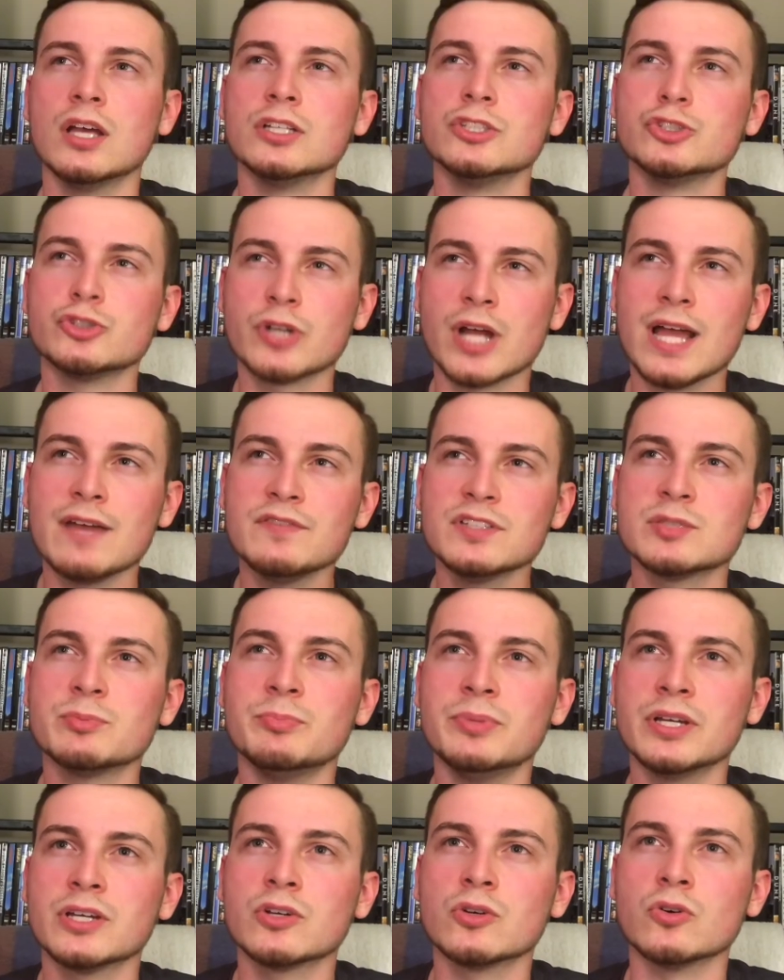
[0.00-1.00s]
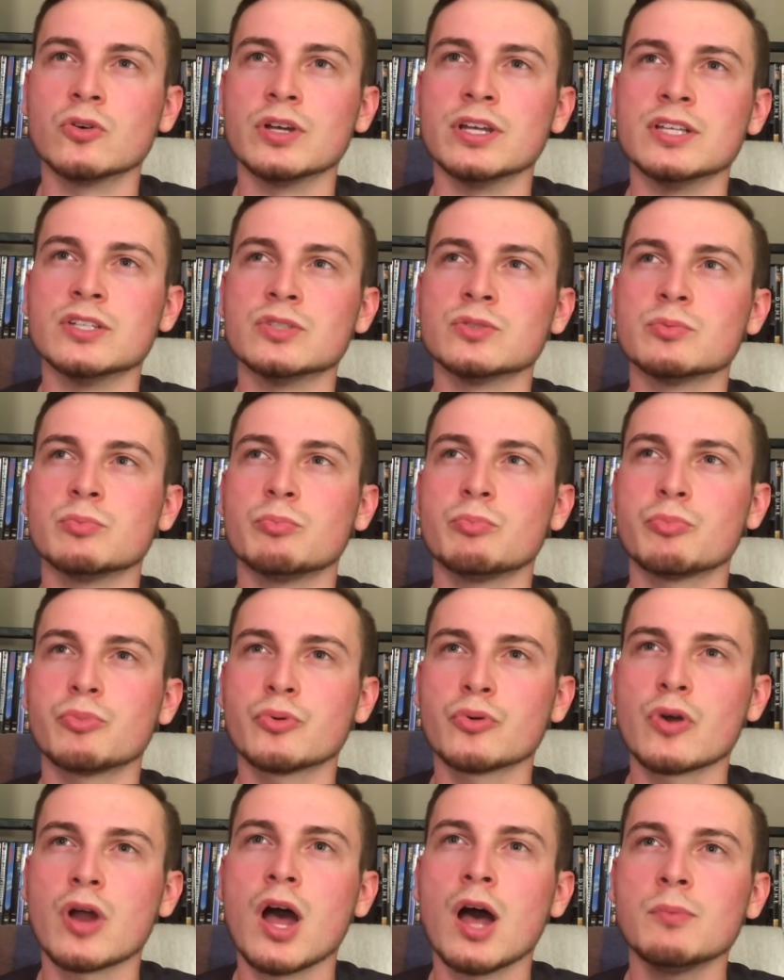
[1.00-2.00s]
Travis Bickle is
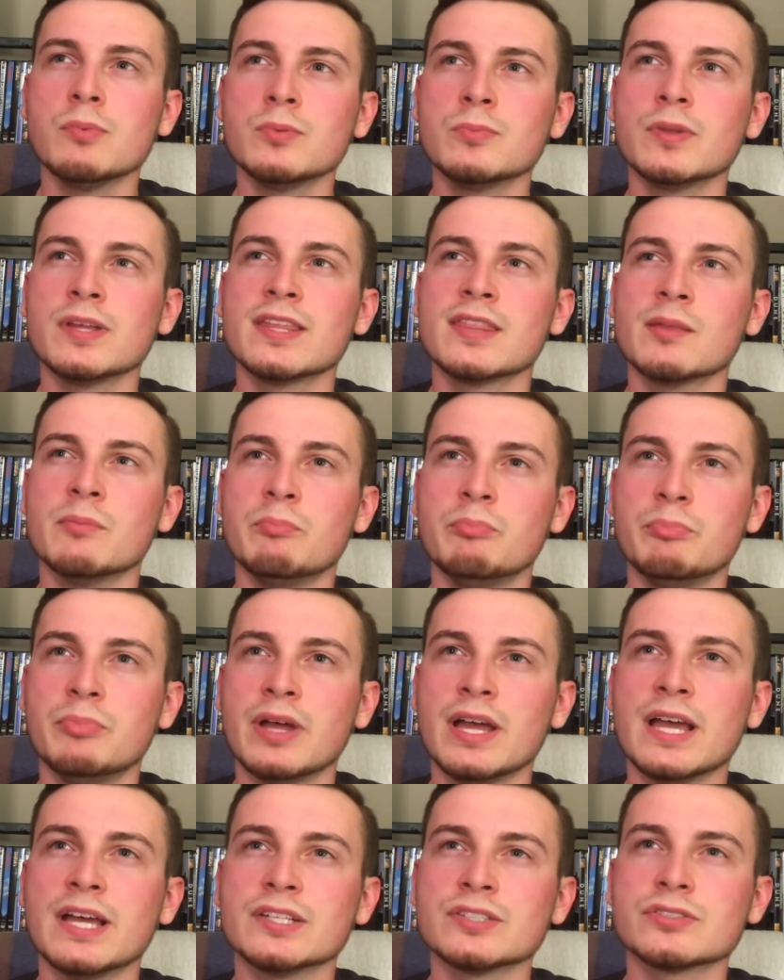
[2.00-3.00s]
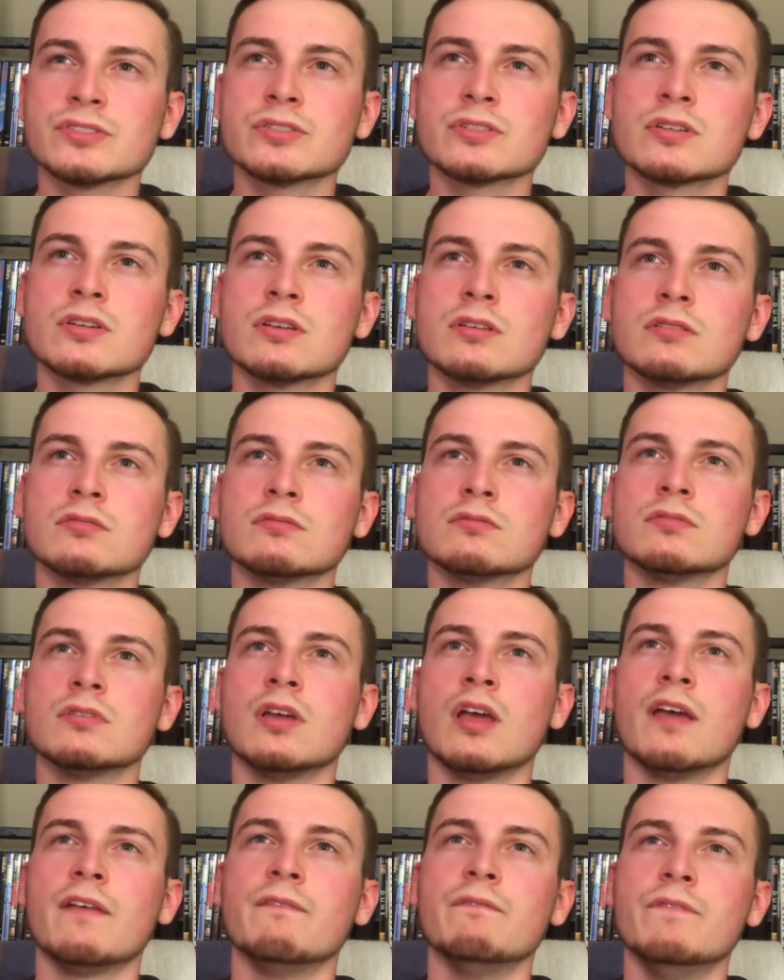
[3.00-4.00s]
probably the best
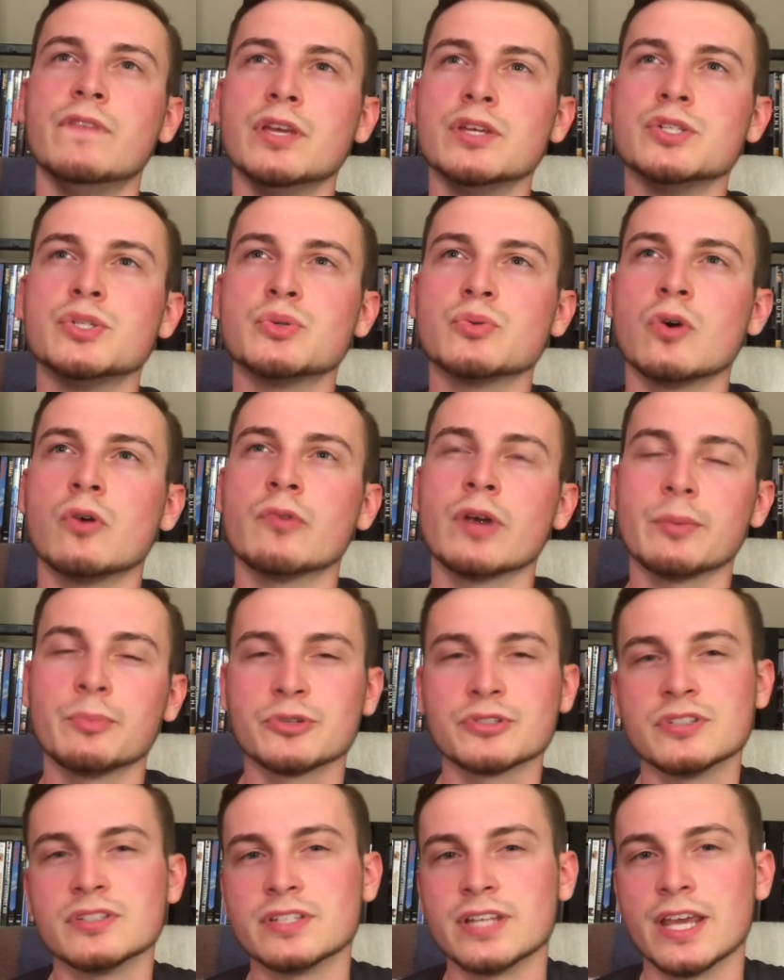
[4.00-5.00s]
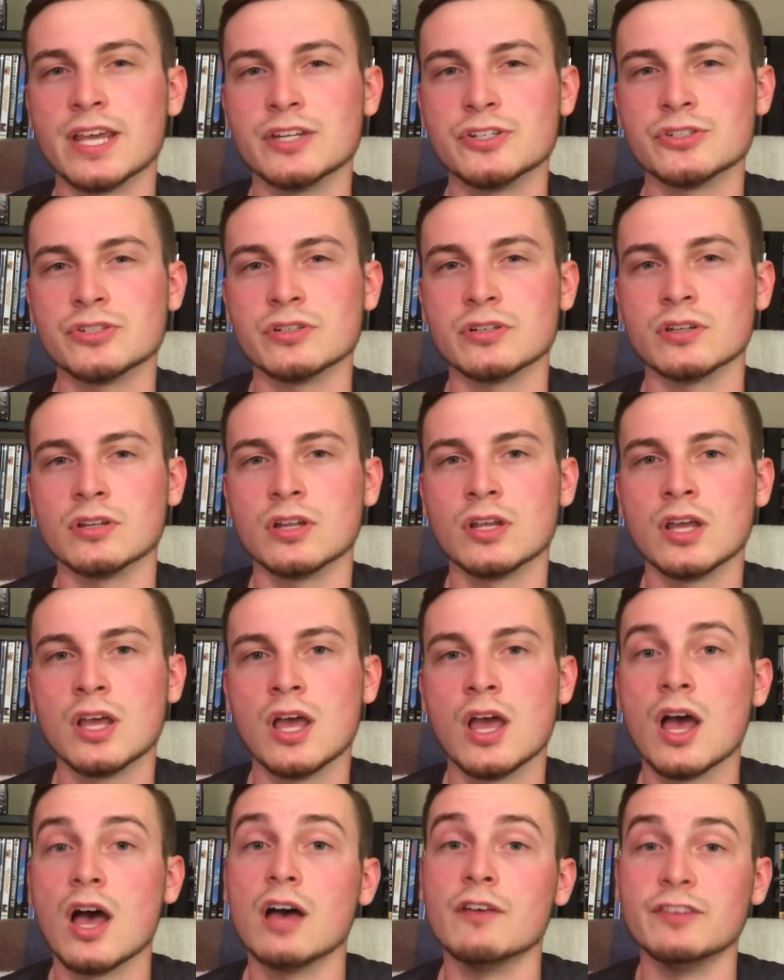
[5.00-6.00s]
visual representation
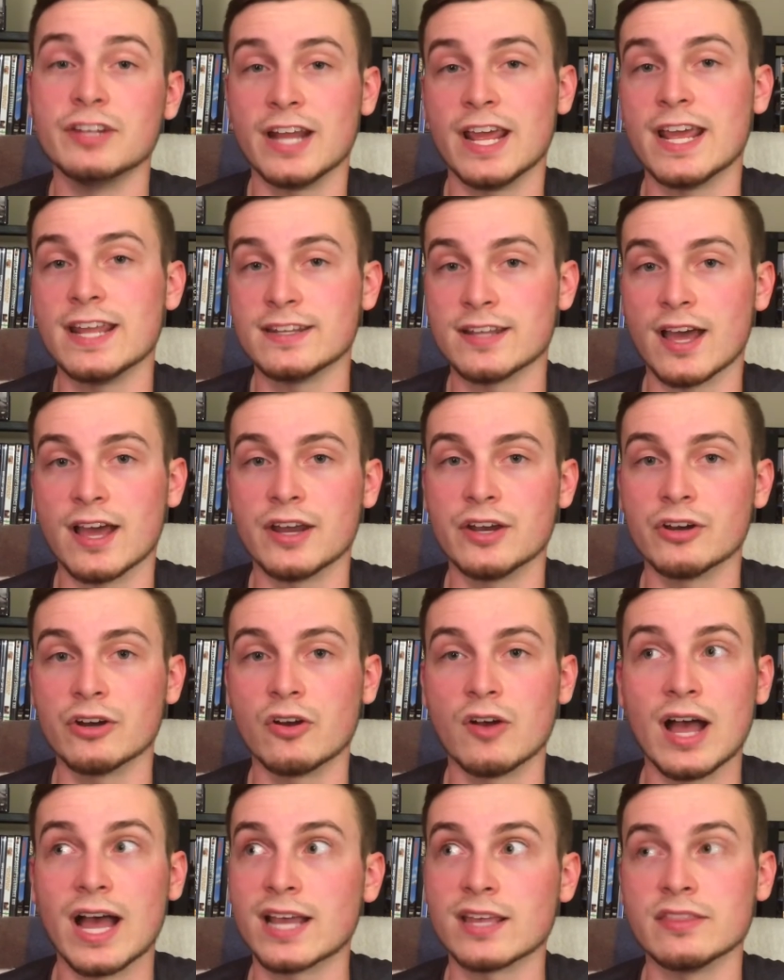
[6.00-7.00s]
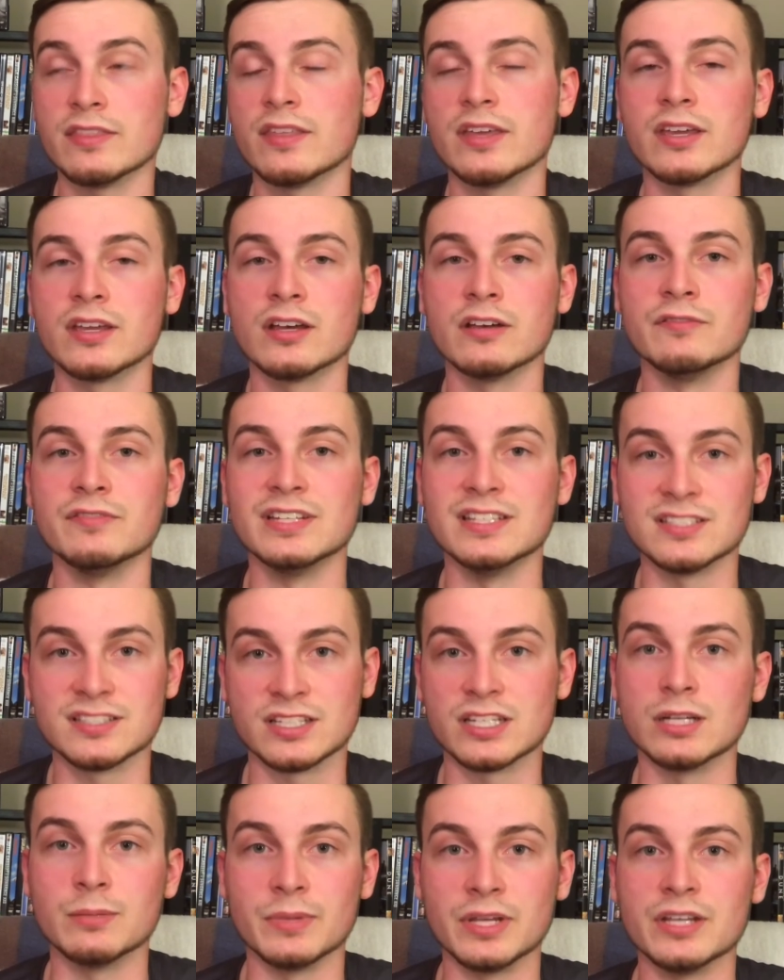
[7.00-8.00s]
of an anti-hero I can think of in
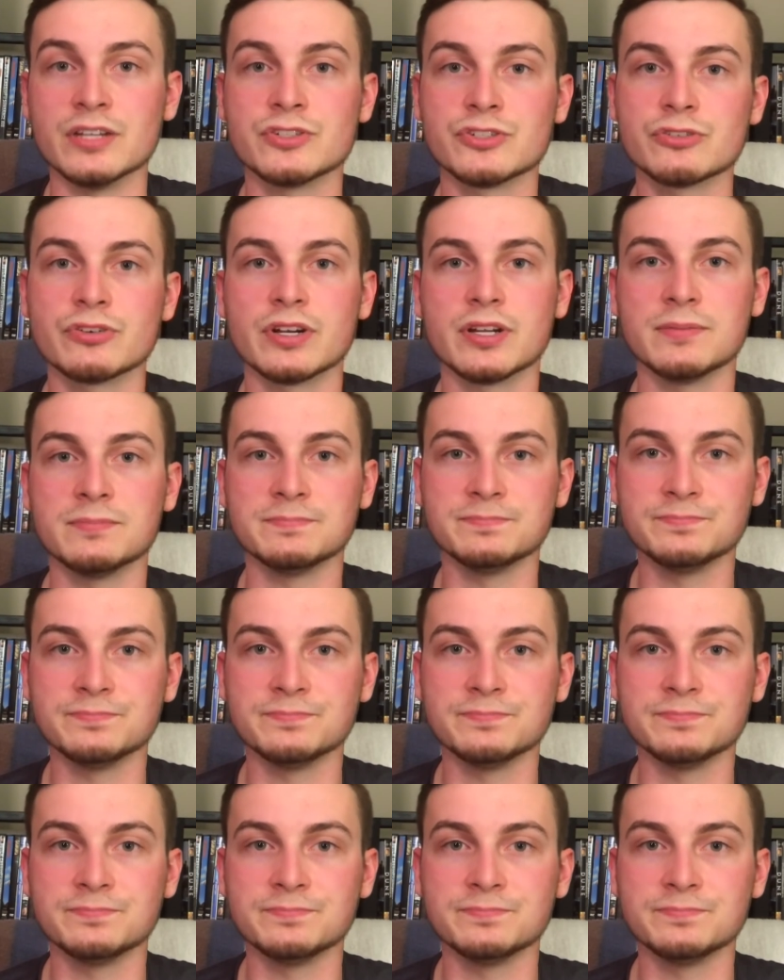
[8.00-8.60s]
cinema history.